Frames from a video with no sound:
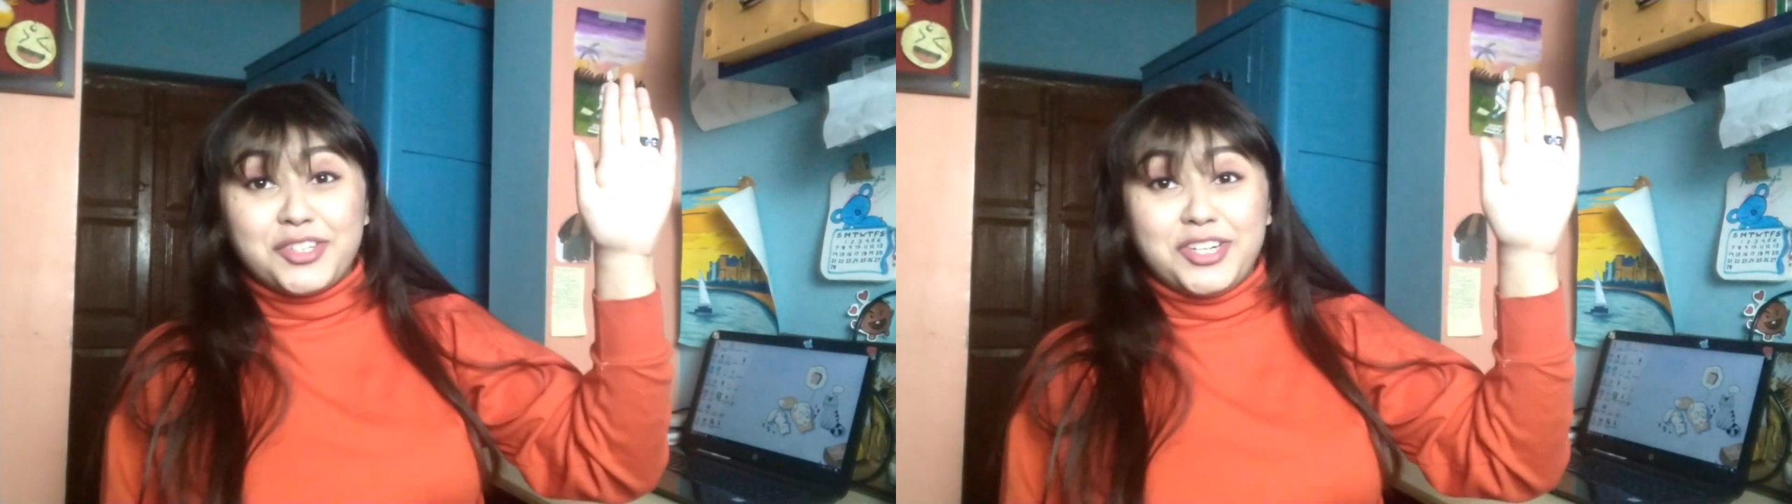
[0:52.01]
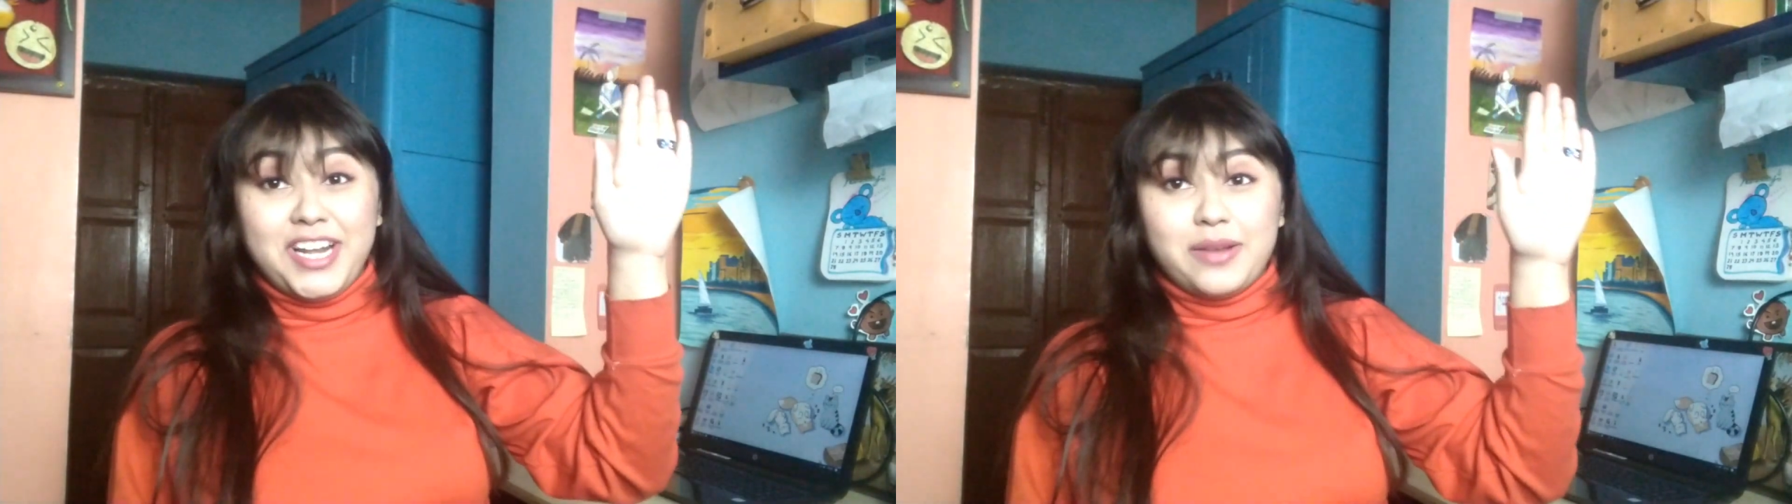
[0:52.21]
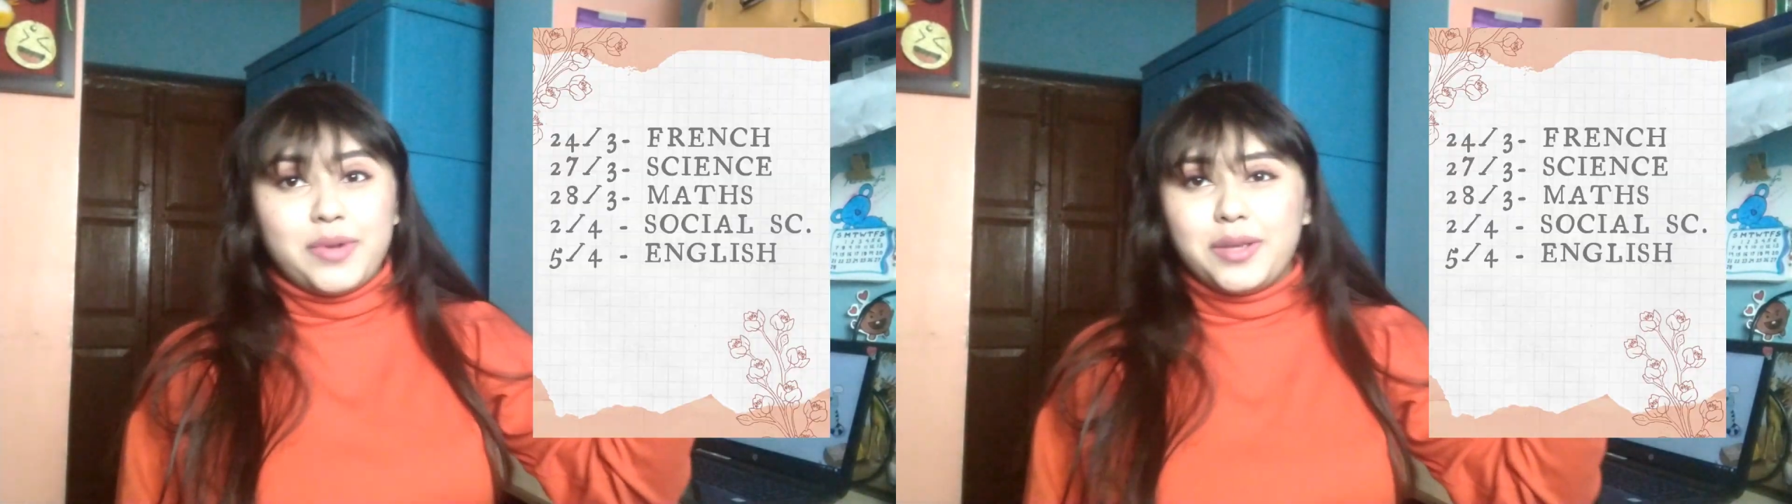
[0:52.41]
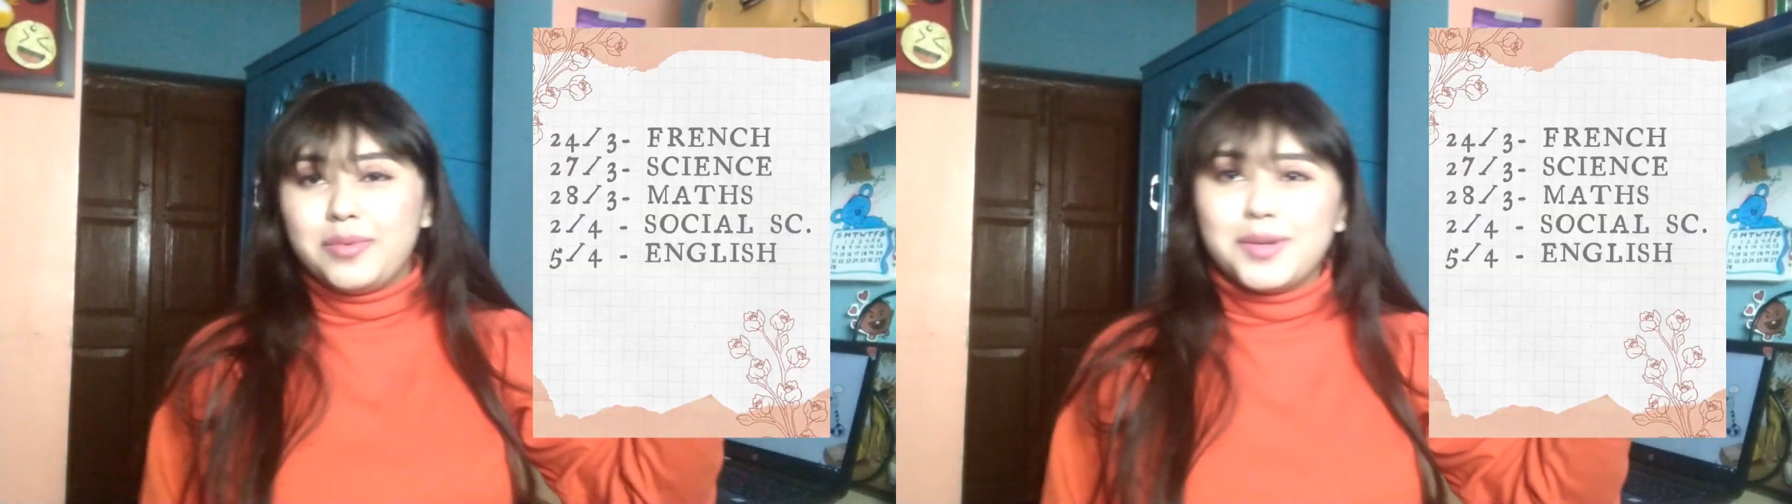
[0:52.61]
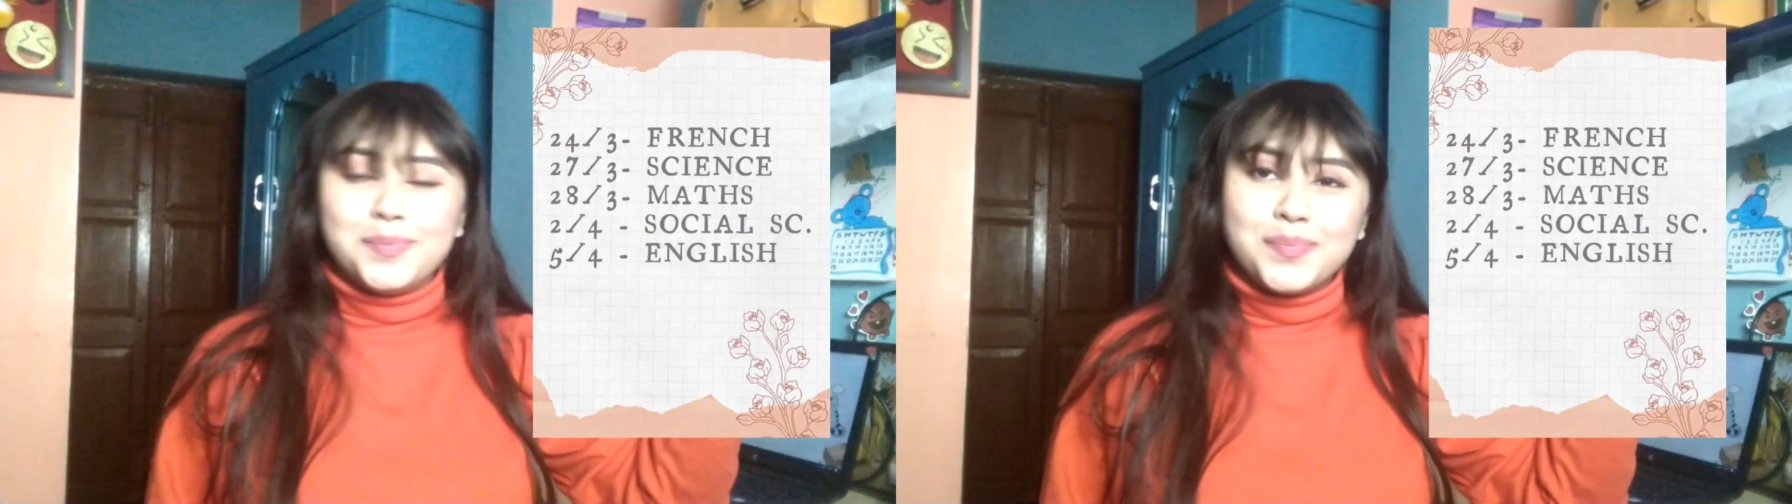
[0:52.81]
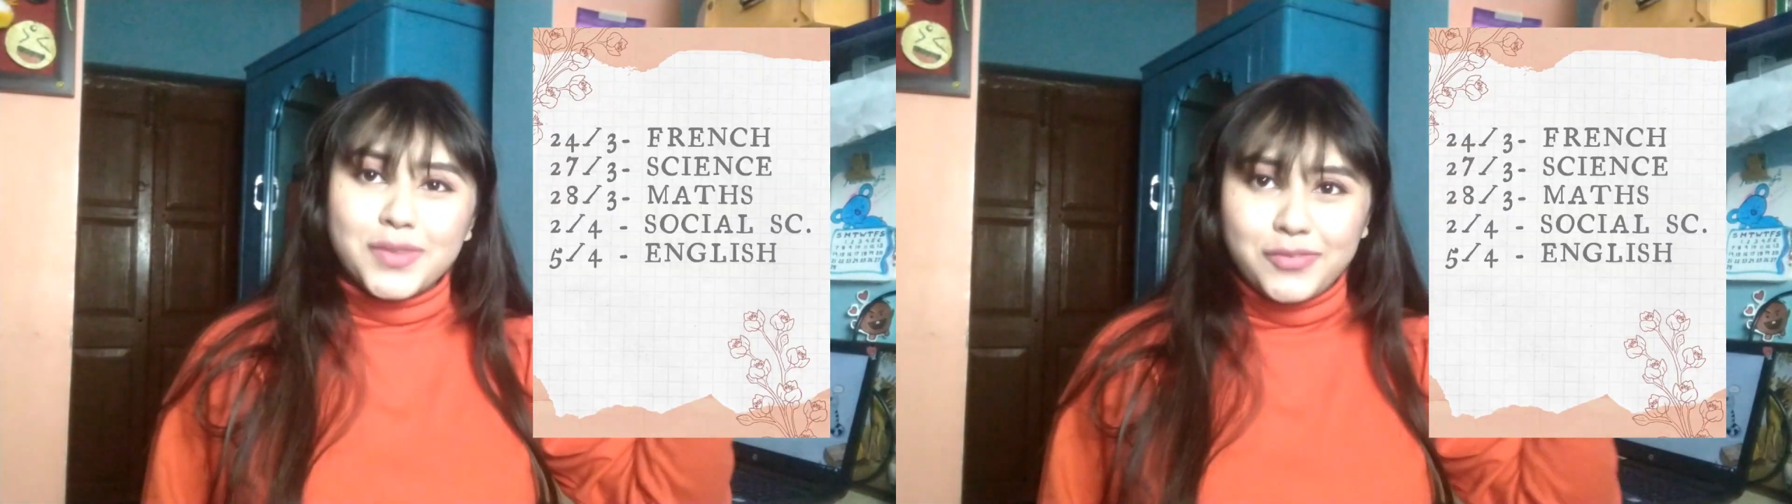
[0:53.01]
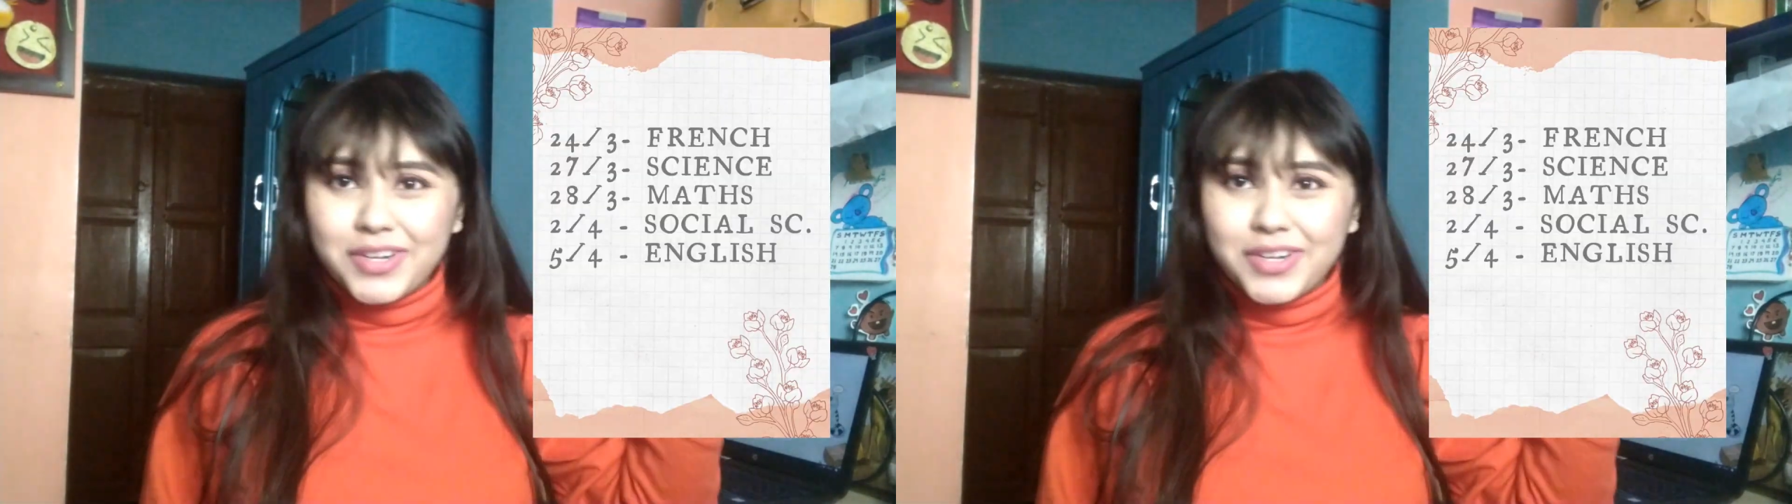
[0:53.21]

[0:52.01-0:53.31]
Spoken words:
is your timetable.